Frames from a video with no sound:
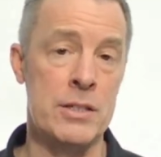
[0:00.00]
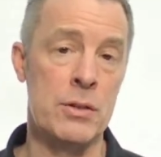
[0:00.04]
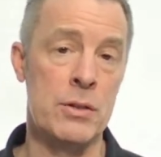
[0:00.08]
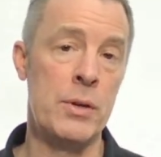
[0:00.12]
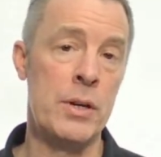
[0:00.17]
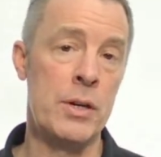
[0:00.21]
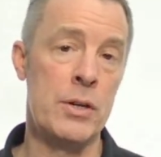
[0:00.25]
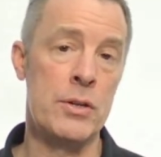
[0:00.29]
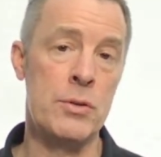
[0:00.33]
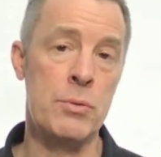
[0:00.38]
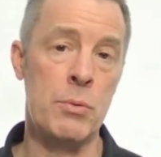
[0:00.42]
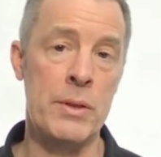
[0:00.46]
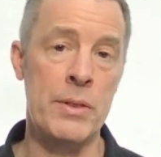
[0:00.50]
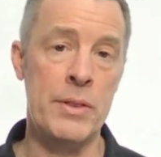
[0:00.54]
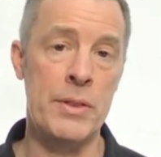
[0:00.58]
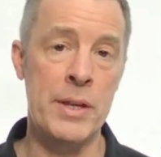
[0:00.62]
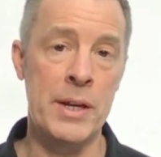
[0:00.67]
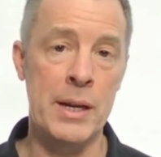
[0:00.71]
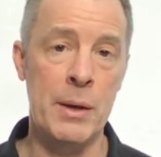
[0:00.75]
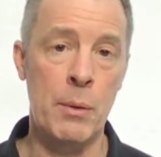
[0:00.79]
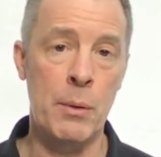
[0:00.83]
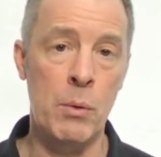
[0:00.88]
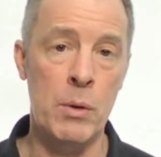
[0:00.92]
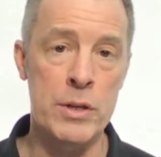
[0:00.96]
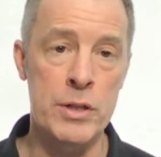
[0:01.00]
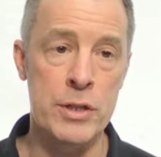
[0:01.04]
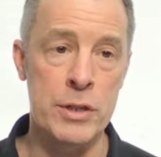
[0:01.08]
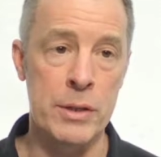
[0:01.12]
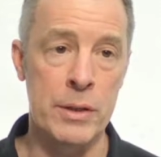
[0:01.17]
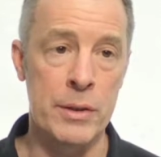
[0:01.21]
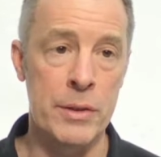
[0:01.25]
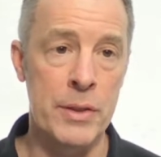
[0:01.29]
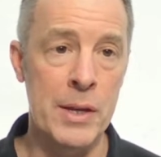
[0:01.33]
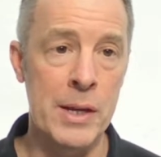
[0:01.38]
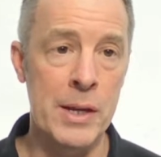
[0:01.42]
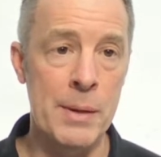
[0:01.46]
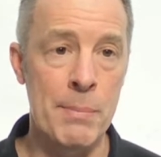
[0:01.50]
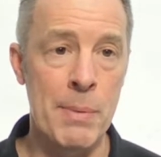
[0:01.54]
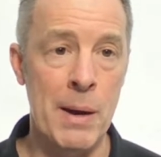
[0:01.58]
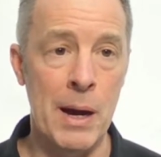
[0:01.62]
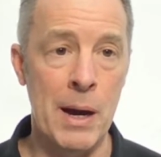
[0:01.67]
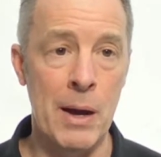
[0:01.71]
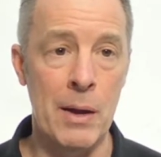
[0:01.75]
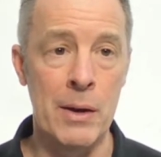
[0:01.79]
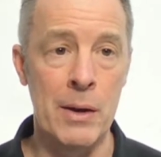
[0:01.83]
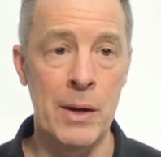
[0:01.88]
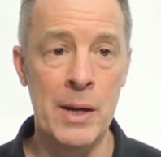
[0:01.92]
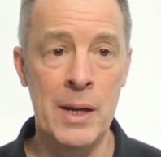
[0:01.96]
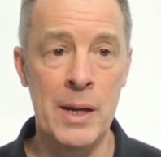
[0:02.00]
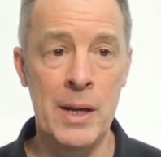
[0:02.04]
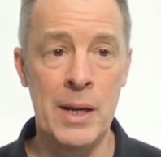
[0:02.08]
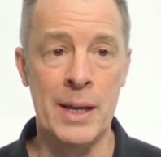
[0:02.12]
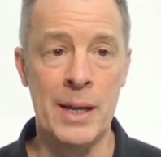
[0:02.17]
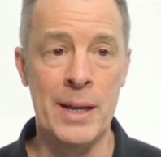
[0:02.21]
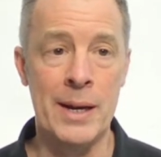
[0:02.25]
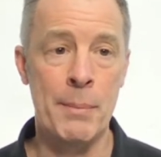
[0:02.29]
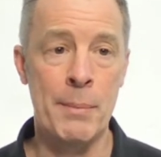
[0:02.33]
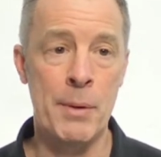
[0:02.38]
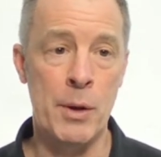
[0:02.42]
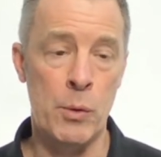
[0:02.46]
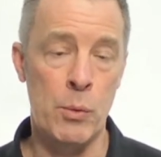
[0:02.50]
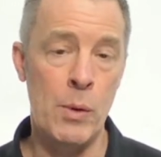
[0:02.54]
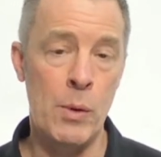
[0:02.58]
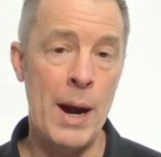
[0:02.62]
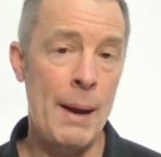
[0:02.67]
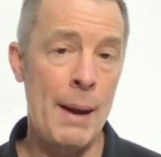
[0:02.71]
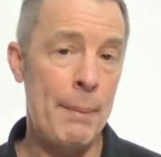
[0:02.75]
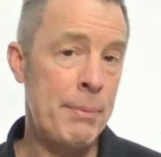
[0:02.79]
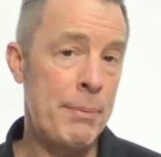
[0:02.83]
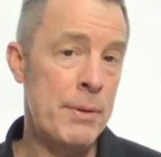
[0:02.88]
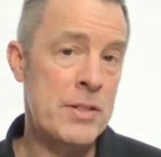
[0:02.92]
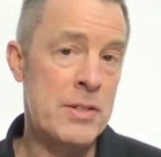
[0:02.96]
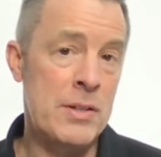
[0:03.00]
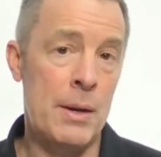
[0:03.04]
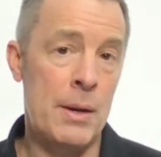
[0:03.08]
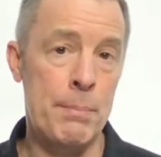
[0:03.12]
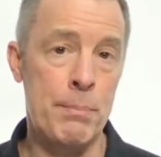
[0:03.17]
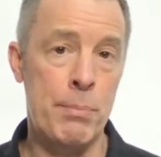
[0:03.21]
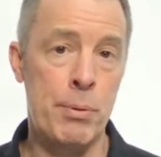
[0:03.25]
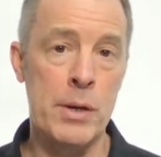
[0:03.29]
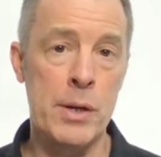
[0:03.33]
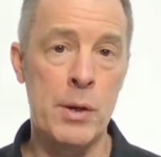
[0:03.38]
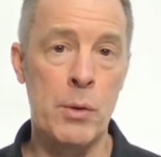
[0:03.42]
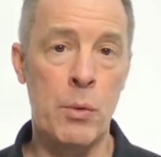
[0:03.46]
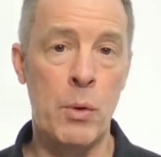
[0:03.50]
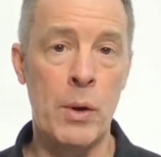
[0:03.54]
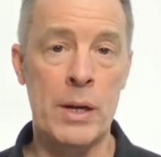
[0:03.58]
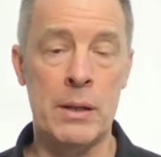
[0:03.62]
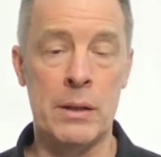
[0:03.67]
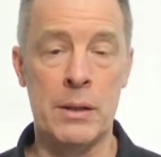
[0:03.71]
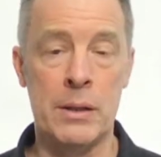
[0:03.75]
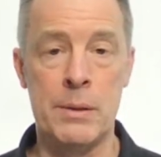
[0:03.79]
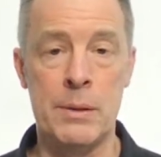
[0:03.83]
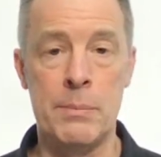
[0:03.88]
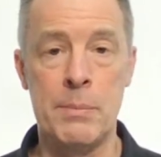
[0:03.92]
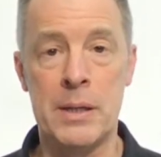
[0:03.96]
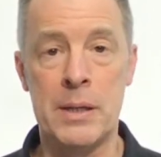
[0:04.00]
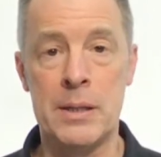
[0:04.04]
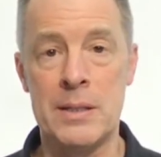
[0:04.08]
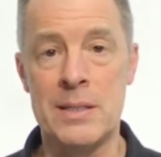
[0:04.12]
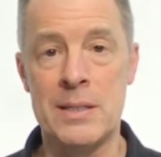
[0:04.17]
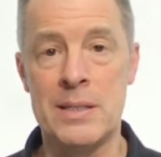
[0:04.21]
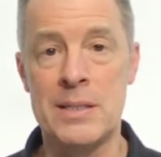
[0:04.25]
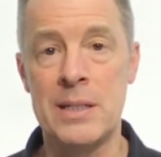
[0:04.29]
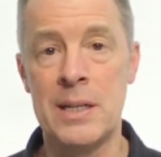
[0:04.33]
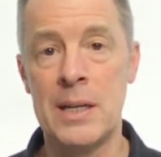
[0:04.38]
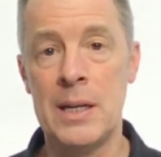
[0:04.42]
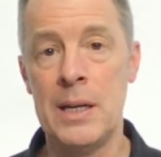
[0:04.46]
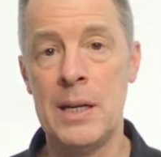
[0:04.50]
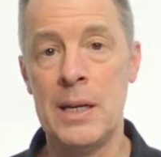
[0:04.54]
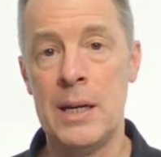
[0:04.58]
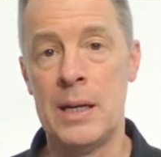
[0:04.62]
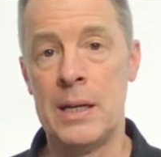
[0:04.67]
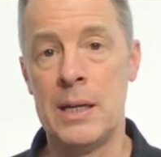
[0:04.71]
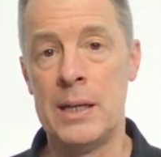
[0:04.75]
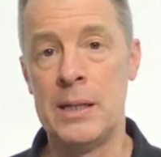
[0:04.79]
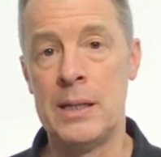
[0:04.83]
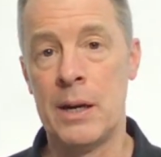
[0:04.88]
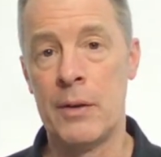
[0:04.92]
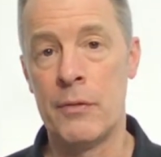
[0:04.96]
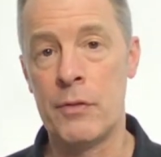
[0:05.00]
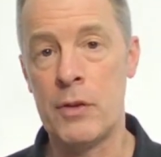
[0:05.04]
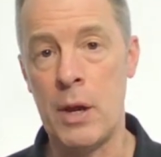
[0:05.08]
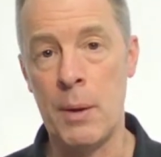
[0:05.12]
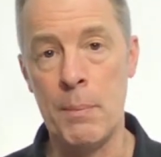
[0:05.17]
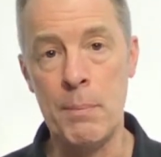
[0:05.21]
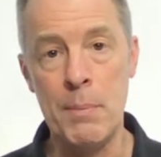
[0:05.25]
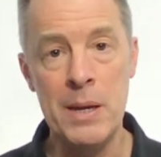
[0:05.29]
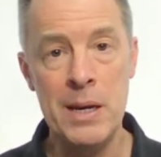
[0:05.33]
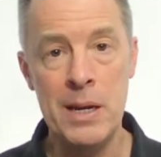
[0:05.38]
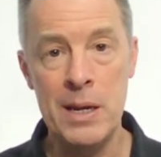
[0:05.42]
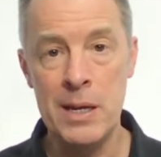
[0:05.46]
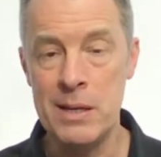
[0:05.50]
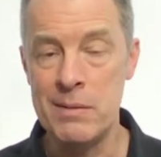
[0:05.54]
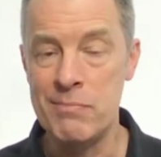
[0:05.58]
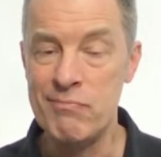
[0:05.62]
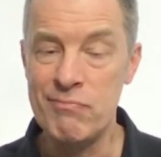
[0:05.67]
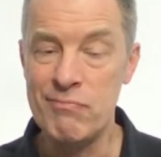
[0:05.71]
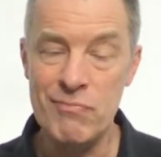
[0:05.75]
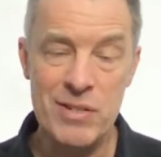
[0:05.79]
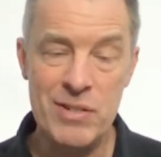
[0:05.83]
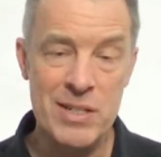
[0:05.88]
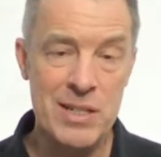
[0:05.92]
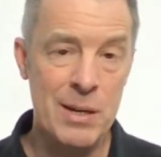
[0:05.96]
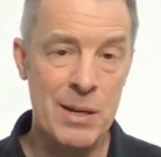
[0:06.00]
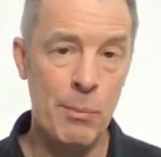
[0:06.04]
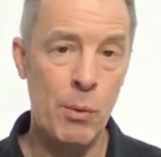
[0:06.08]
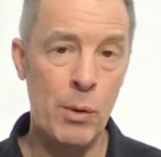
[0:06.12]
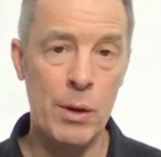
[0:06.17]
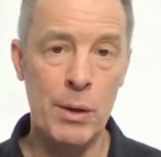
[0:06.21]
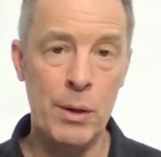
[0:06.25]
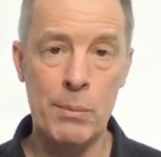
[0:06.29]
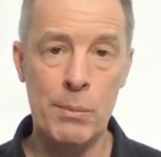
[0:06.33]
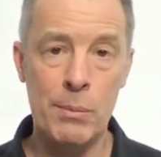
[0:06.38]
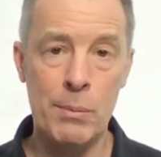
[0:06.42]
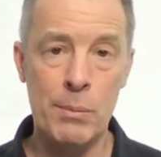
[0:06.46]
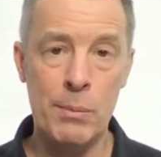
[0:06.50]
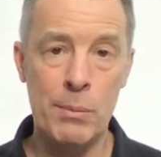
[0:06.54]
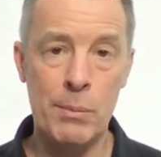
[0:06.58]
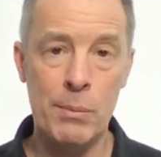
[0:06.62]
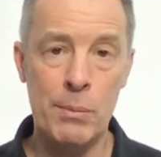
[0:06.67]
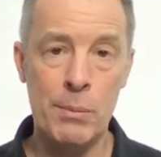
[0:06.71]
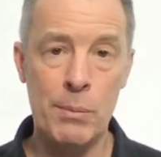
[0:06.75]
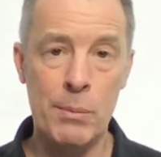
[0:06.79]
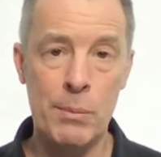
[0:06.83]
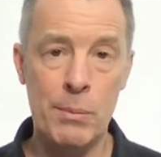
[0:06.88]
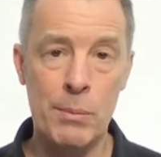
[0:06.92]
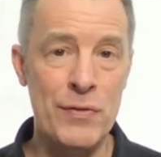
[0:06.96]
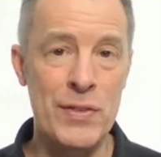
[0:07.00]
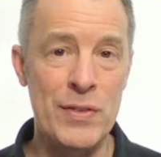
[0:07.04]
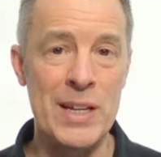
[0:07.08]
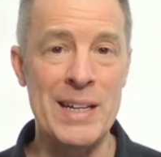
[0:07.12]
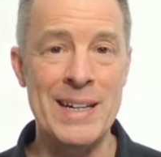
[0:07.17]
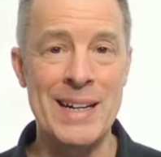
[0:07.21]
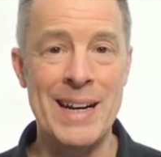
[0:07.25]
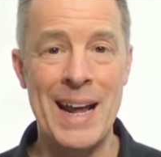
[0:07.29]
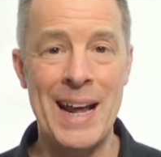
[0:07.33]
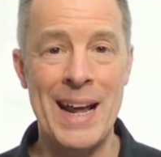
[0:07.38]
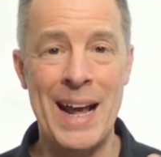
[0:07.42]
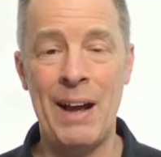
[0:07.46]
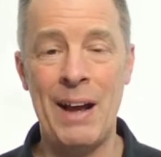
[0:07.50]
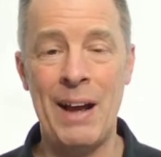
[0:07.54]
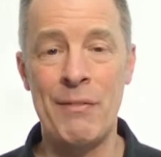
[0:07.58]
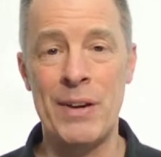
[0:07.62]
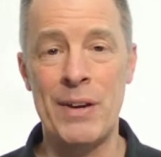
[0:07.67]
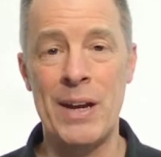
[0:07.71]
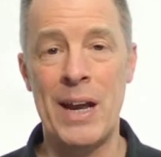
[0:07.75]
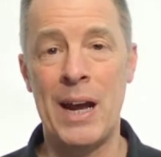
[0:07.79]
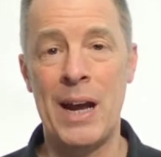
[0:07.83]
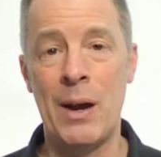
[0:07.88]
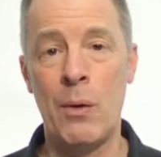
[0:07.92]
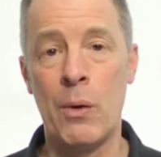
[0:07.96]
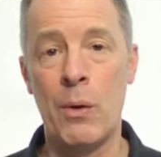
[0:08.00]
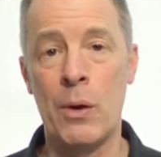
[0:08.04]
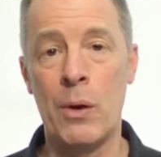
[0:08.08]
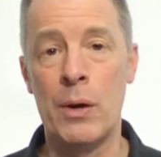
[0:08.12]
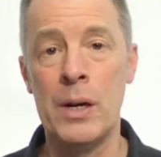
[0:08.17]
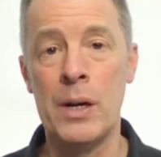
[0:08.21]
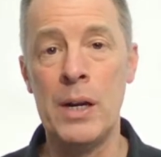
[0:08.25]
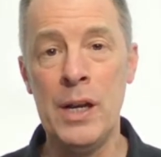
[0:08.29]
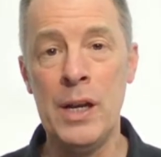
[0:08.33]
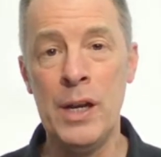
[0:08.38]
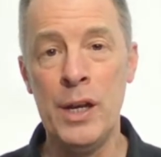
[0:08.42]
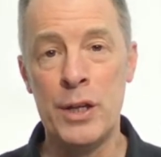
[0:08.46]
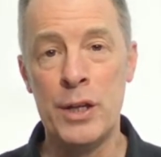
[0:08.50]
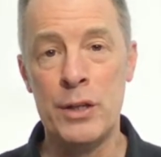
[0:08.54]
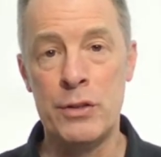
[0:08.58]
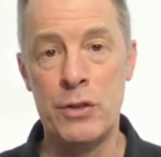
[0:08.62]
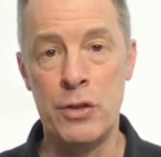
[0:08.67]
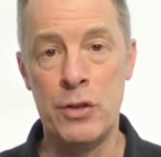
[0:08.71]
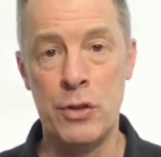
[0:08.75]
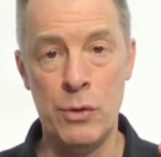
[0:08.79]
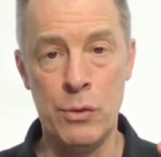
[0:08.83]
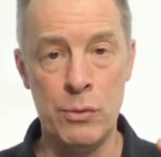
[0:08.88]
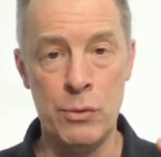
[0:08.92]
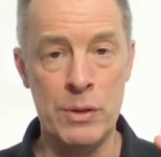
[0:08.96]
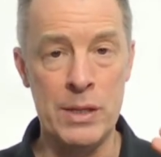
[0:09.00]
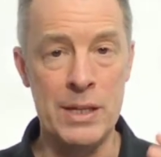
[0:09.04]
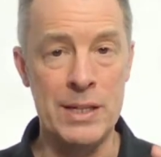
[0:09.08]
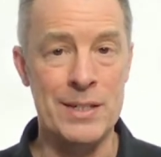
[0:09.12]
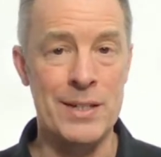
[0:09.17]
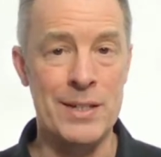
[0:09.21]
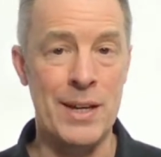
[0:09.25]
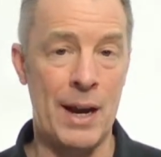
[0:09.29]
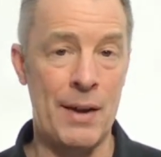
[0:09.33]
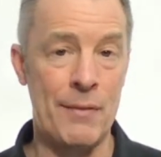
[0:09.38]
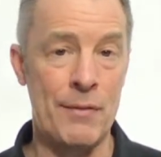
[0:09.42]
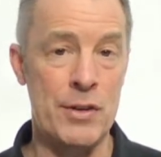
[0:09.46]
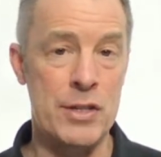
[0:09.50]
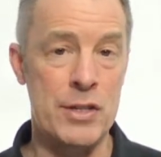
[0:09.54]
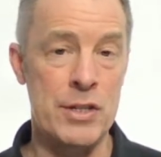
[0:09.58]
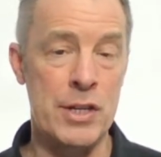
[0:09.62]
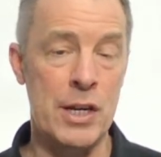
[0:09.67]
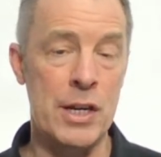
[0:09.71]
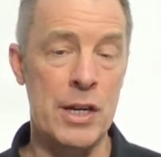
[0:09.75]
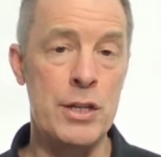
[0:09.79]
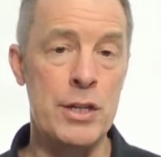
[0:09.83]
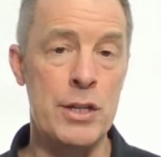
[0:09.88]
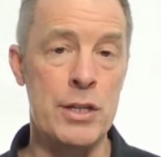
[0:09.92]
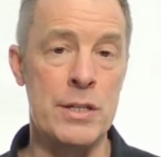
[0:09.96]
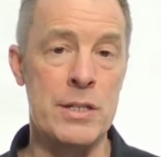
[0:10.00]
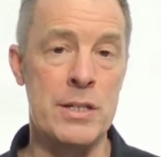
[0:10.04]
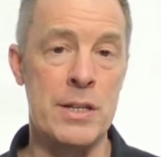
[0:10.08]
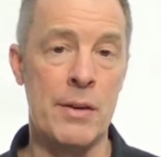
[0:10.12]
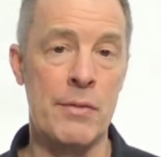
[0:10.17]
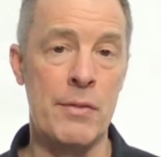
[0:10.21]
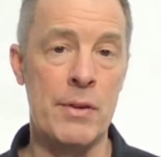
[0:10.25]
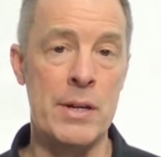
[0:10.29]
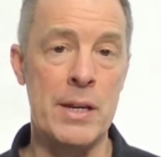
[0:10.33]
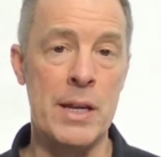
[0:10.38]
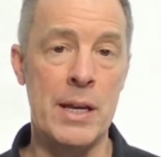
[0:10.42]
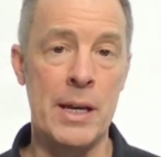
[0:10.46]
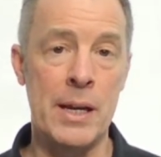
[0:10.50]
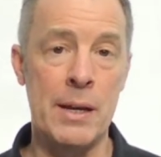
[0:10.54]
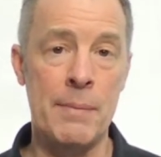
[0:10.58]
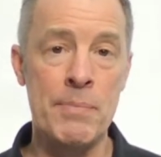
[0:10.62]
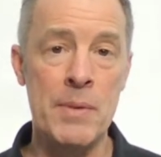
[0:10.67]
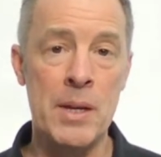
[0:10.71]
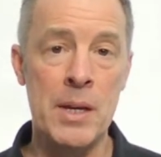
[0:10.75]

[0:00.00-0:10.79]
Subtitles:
So here's one thing I want you to think about, and I'm going to wrap this up pretty quickly because, I've committed somewhere between 15 and a half an hour to these conversations every day.